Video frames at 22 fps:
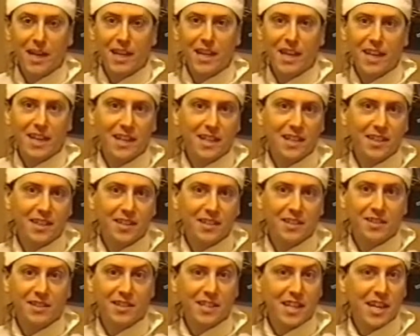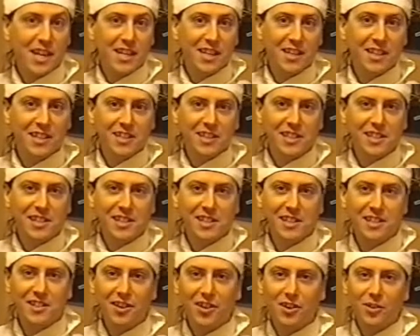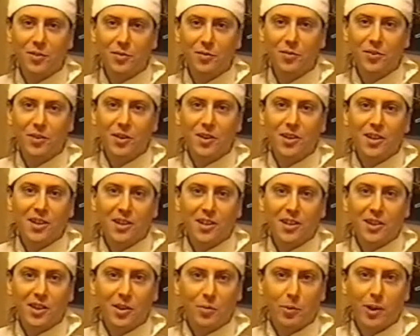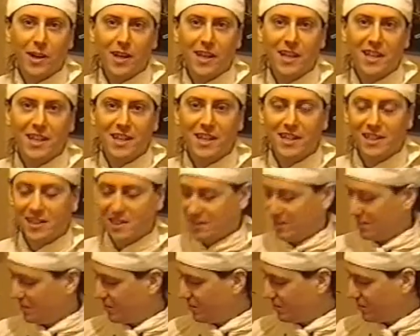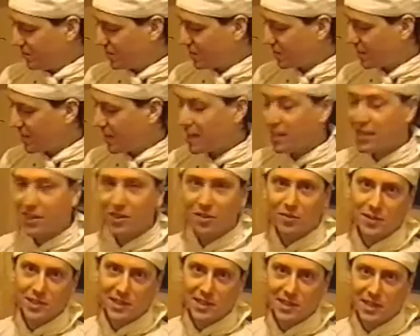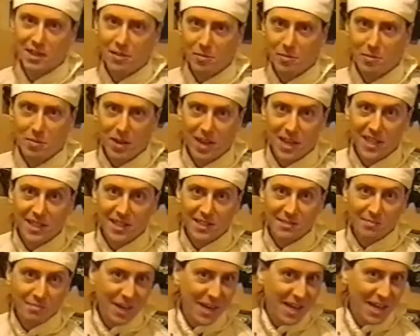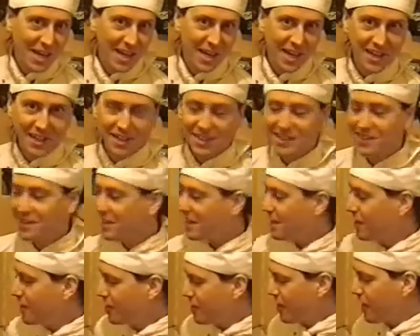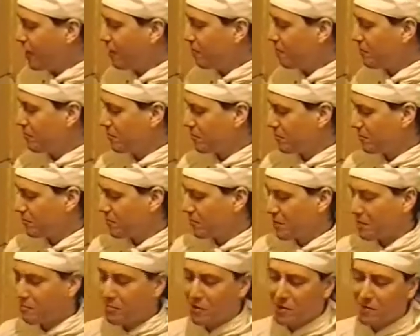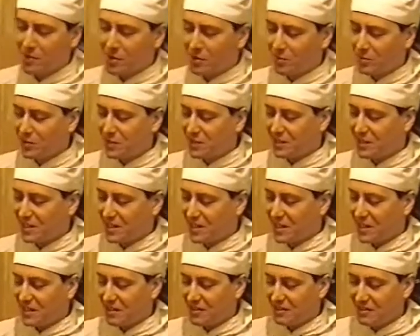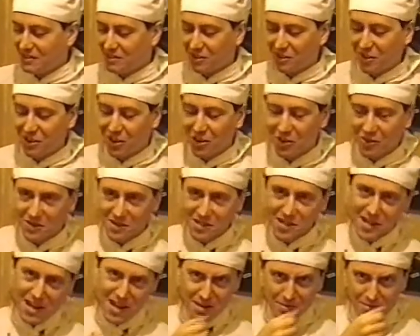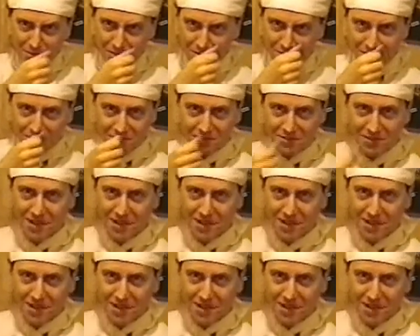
Pancake Day edition of the Wacky Kitchen. Today obviously I'll be making some pancakes. You won't be able to see on the table